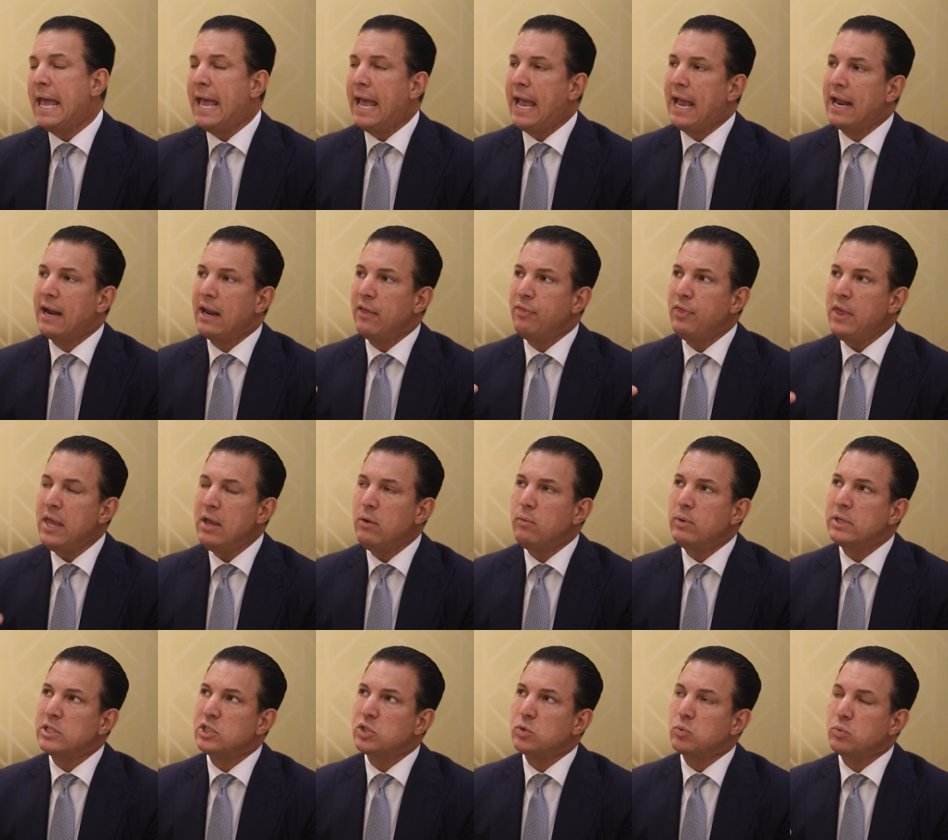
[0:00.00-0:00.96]
And I think
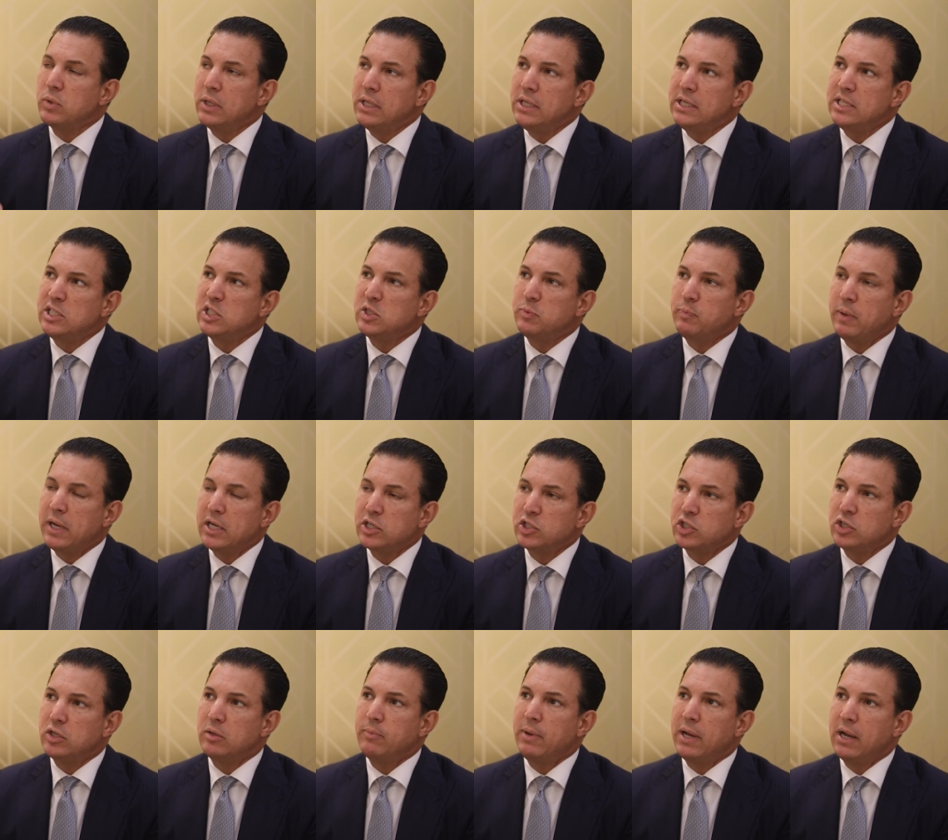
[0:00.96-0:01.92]
what's really
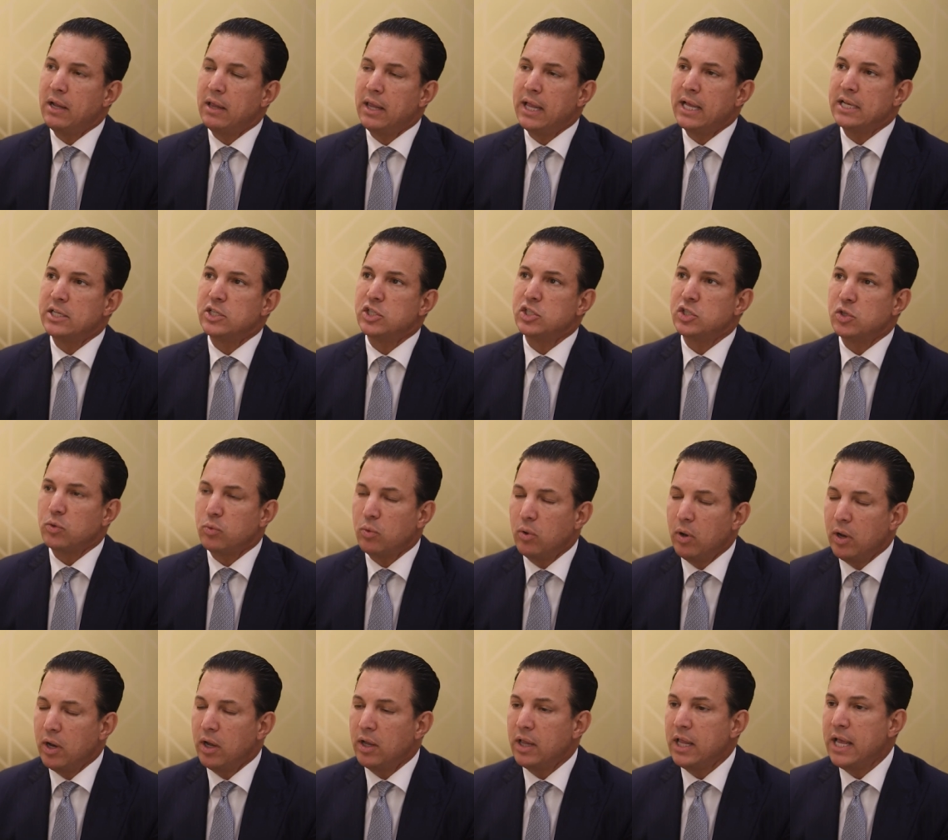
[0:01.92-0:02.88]
special about Atlantis the
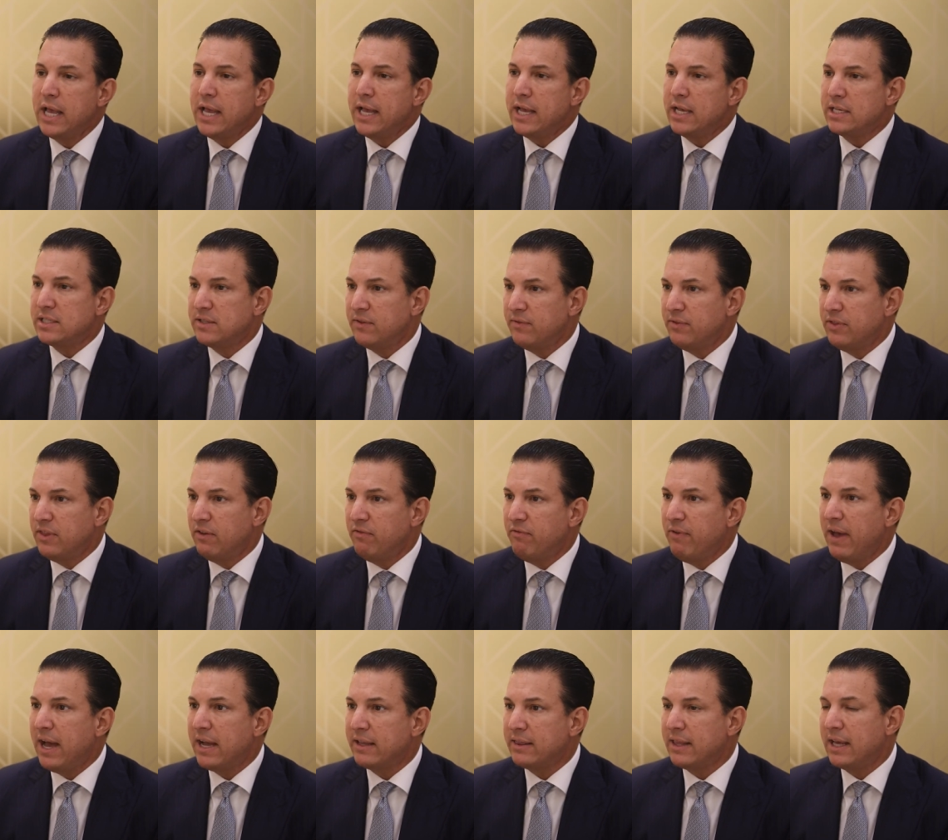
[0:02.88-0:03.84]
Royal is the
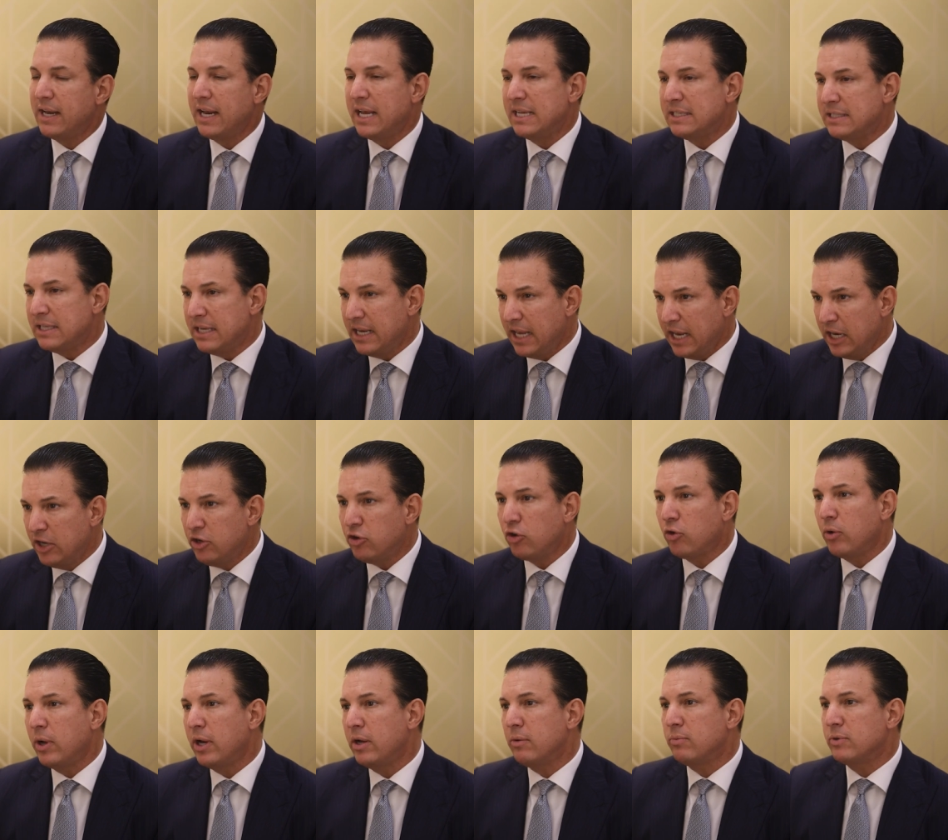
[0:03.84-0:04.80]
fact that as an
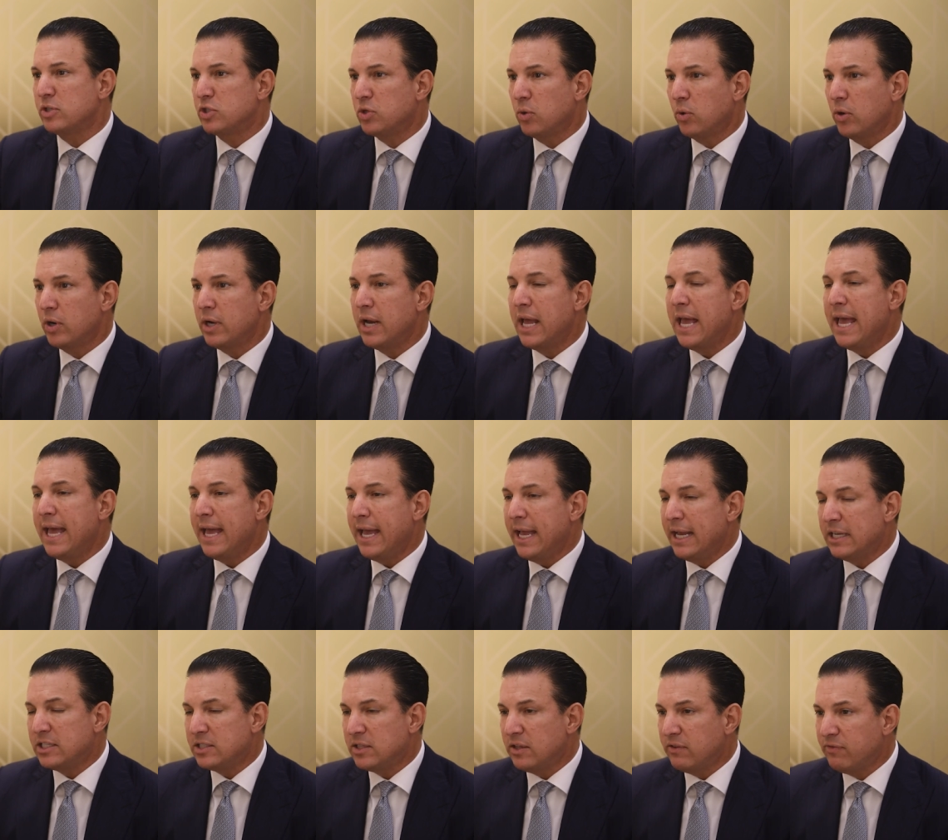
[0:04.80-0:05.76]
integrated resort,
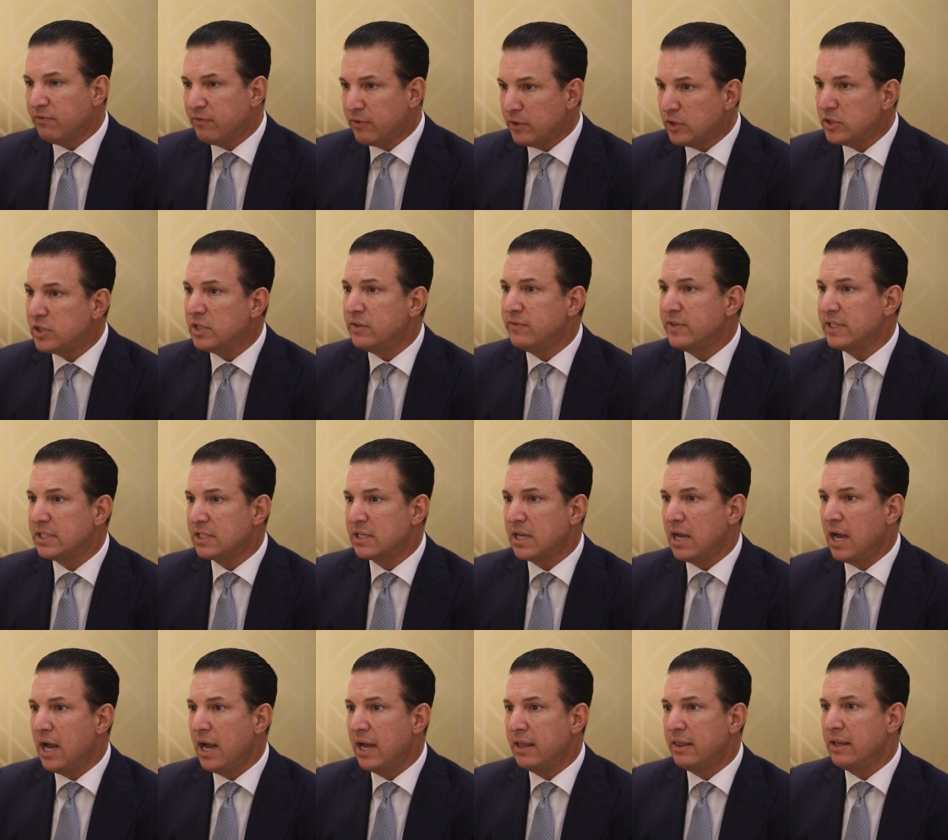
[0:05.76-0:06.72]
it's the first of its
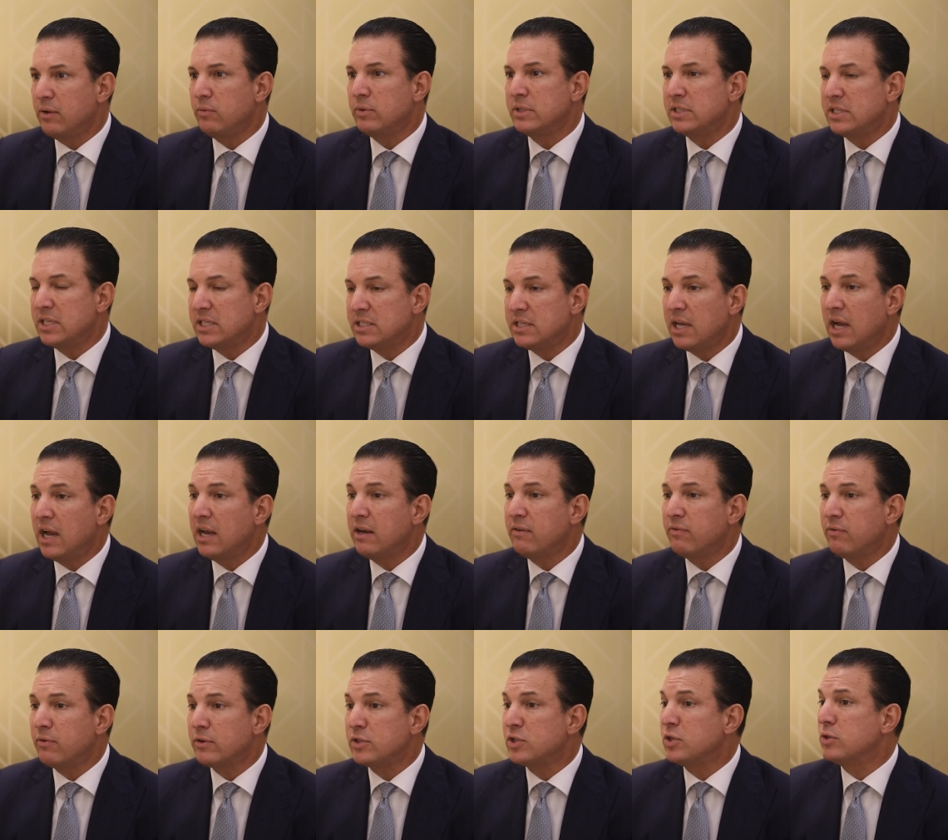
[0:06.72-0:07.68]
kind that was designed
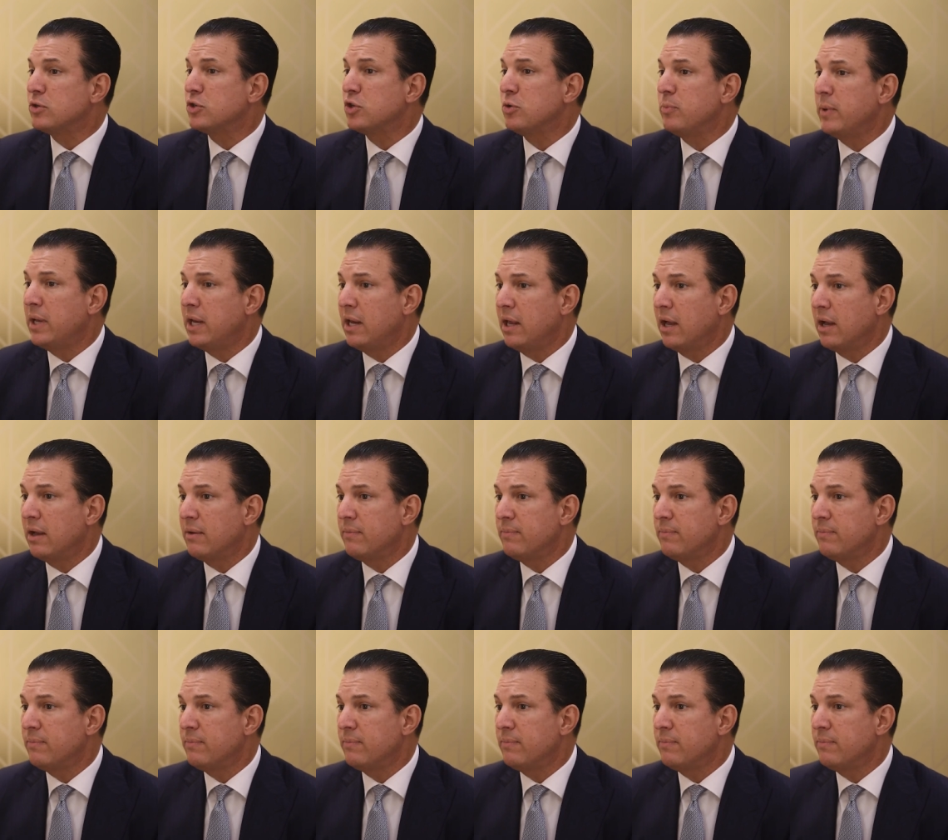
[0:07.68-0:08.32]
for social media.